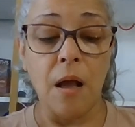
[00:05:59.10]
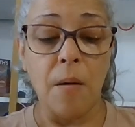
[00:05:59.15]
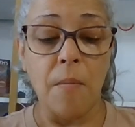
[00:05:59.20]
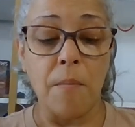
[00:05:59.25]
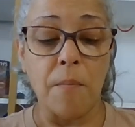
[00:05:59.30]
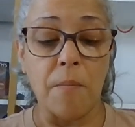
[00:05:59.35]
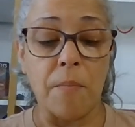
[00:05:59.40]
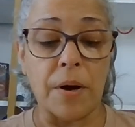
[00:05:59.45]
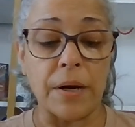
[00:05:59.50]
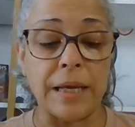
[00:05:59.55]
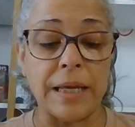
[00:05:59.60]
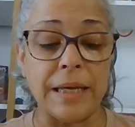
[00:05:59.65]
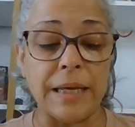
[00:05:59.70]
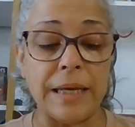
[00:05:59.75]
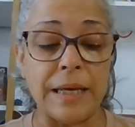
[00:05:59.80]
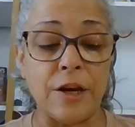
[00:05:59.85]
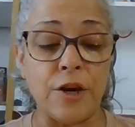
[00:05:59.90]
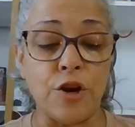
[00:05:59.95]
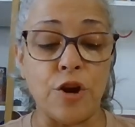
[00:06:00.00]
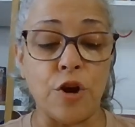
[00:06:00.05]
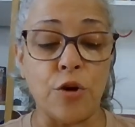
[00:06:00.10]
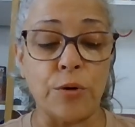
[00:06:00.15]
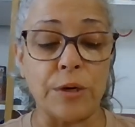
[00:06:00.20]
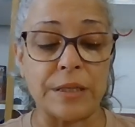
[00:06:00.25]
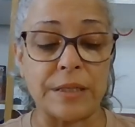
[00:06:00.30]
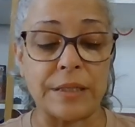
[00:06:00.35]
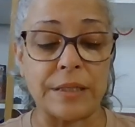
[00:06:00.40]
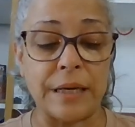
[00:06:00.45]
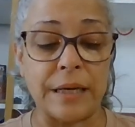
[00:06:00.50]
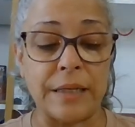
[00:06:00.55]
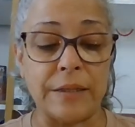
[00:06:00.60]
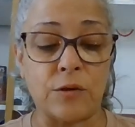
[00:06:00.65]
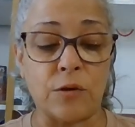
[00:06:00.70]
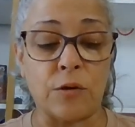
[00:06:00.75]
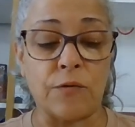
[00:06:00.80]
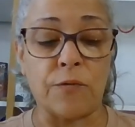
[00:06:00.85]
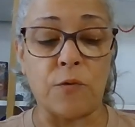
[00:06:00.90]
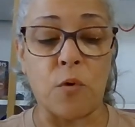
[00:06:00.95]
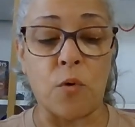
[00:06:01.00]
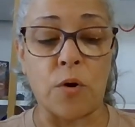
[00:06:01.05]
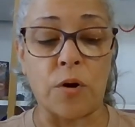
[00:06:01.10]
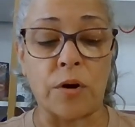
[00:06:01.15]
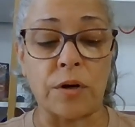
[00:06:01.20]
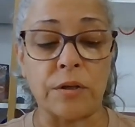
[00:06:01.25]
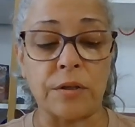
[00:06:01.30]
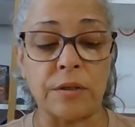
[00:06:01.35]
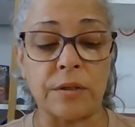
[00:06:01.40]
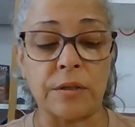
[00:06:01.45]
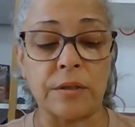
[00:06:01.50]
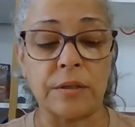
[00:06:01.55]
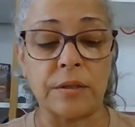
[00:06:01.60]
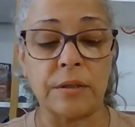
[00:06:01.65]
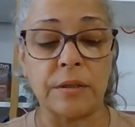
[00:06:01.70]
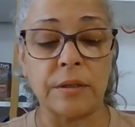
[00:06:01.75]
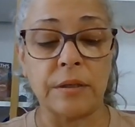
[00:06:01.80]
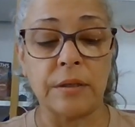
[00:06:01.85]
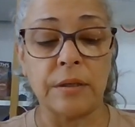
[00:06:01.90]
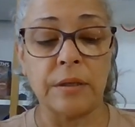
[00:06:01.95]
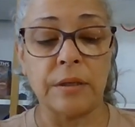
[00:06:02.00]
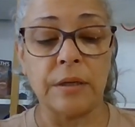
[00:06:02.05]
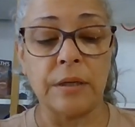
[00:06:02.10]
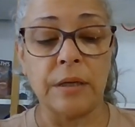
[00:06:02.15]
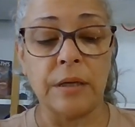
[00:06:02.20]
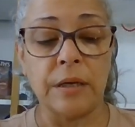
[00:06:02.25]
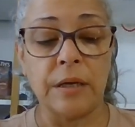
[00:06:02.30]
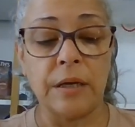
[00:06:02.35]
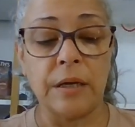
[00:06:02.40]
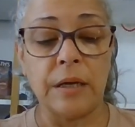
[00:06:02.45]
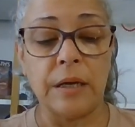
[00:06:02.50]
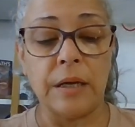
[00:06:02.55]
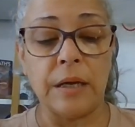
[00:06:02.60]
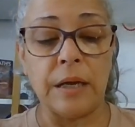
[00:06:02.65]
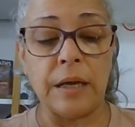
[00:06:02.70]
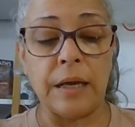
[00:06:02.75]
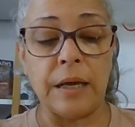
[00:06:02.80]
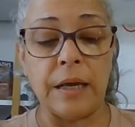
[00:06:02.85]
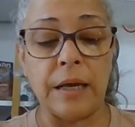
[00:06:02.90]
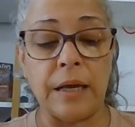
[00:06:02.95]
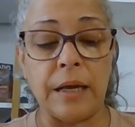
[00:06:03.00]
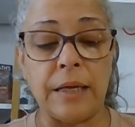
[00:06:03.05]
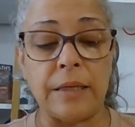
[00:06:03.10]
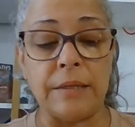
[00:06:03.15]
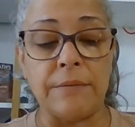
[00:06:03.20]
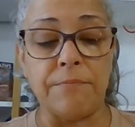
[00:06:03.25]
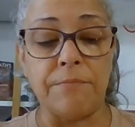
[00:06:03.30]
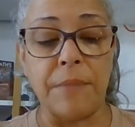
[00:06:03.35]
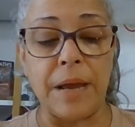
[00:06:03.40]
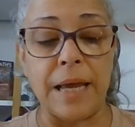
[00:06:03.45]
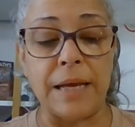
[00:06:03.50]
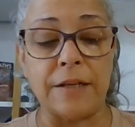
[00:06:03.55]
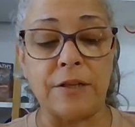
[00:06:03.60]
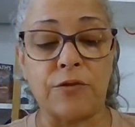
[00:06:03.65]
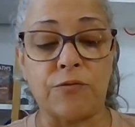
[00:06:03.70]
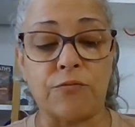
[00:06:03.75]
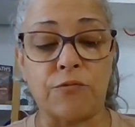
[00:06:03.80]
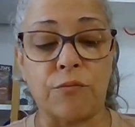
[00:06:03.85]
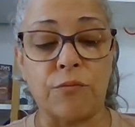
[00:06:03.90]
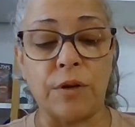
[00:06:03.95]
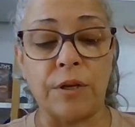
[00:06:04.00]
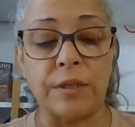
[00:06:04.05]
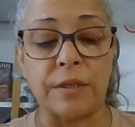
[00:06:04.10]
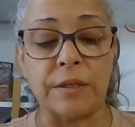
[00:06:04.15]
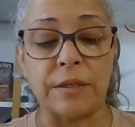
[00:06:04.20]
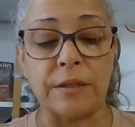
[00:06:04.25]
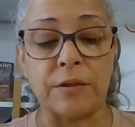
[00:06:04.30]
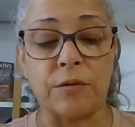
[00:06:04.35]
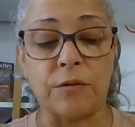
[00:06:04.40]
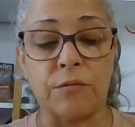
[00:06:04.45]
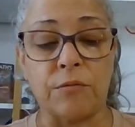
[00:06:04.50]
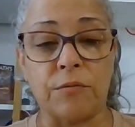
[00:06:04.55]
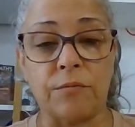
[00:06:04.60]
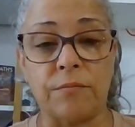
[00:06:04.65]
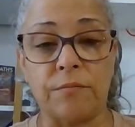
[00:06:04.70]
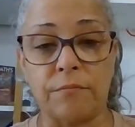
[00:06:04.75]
But he didn't notice it, so of course, it made its little